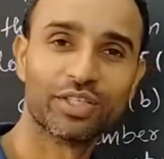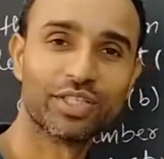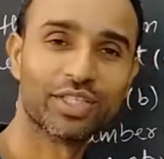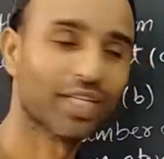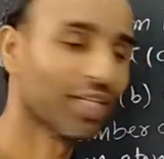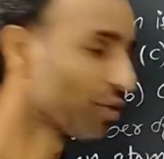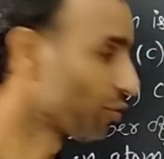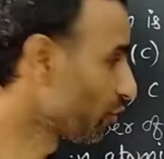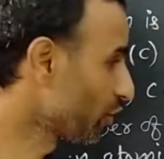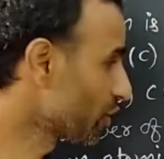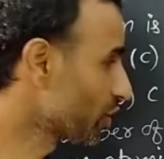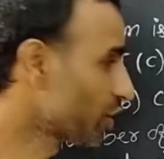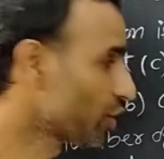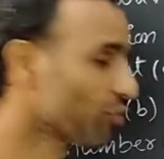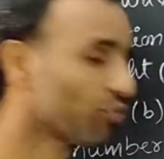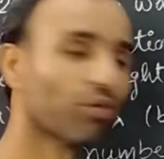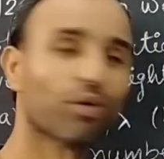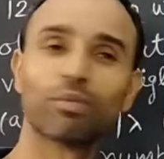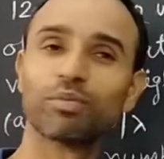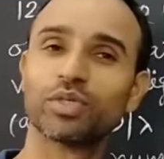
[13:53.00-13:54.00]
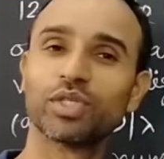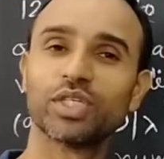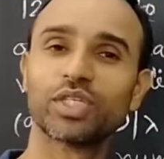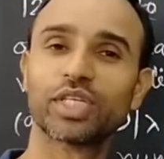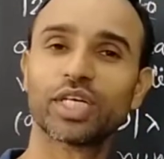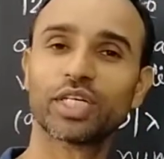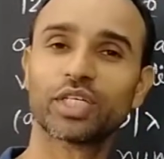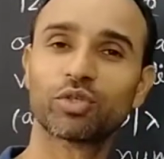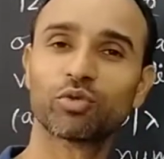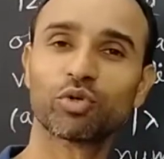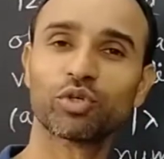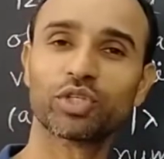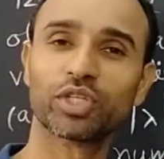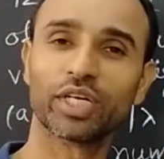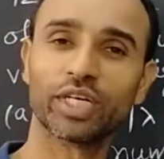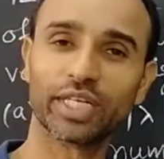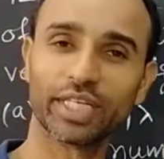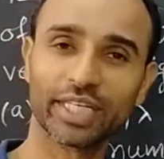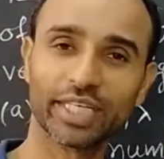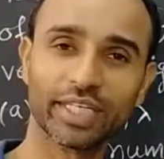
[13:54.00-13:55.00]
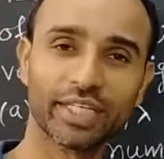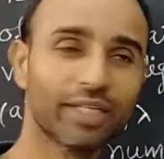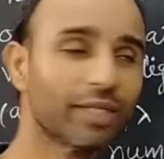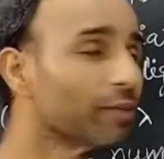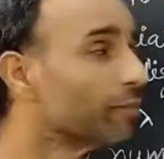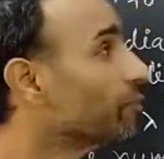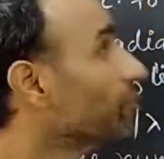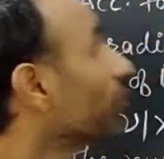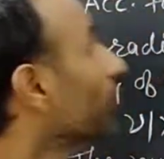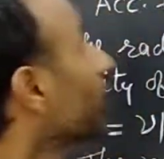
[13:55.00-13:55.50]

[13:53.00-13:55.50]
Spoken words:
these are the questions from GSET 2013.